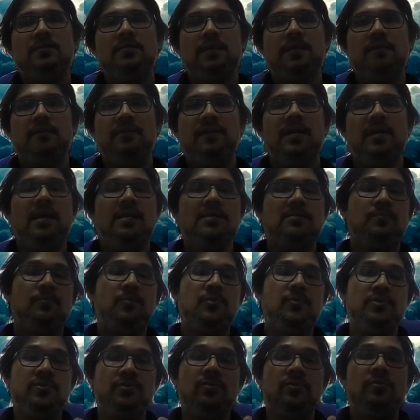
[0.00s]
But if I ask
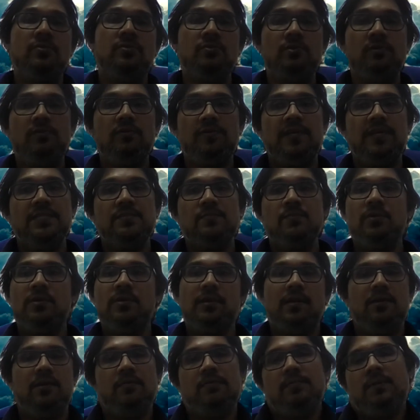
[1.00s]
push you to do
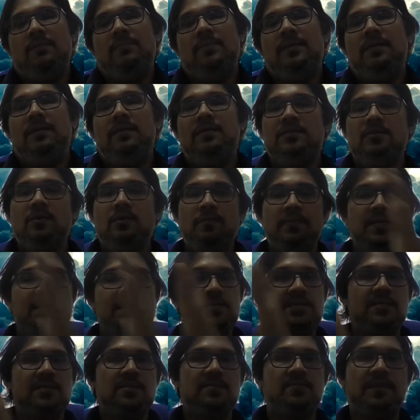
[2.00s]
Facebook, you know maybe it's your
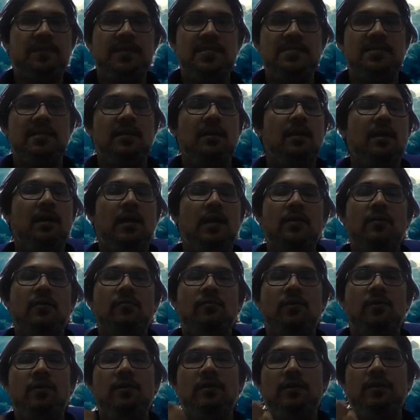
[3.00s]
personal space. I
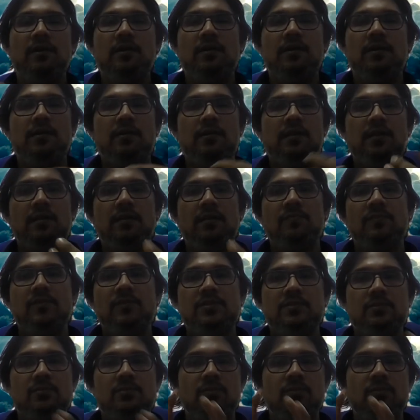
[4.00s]
don't want uh, any of this to